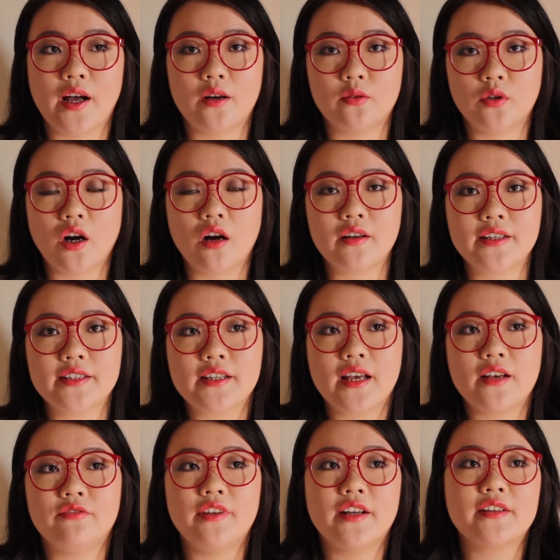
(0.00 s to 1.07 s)
I would call it
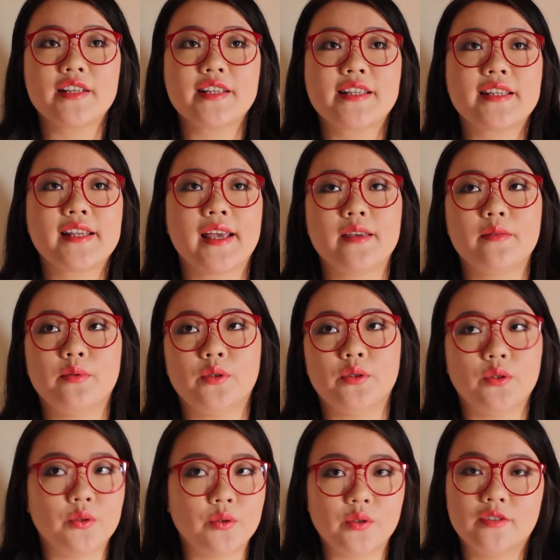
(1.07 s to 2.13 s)
a very
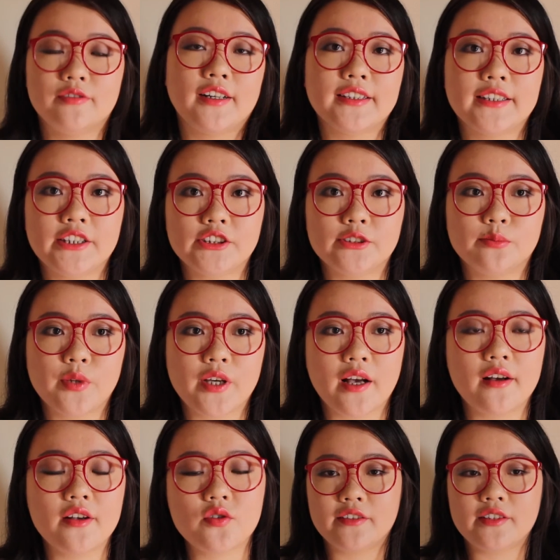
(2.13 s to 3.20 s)
stable foundation
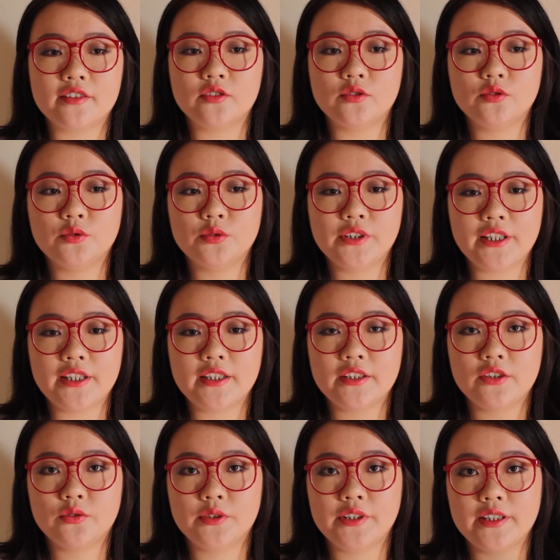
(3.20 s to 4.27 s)
because it doesn't
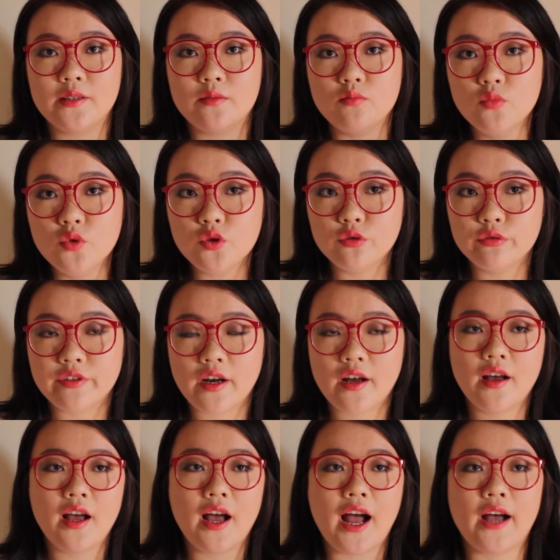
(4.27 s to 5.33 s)
really move
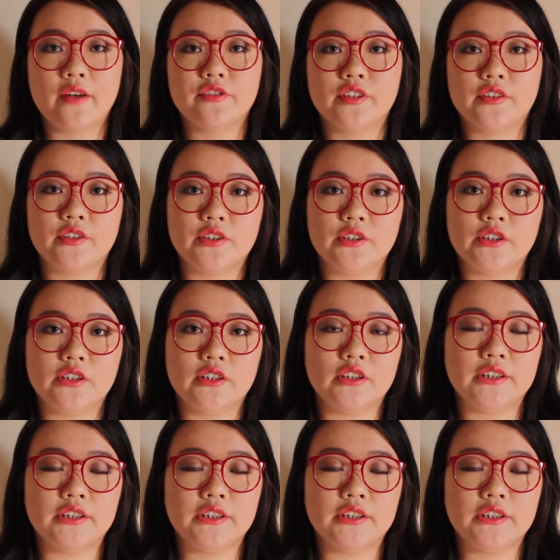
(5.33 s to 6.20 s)
after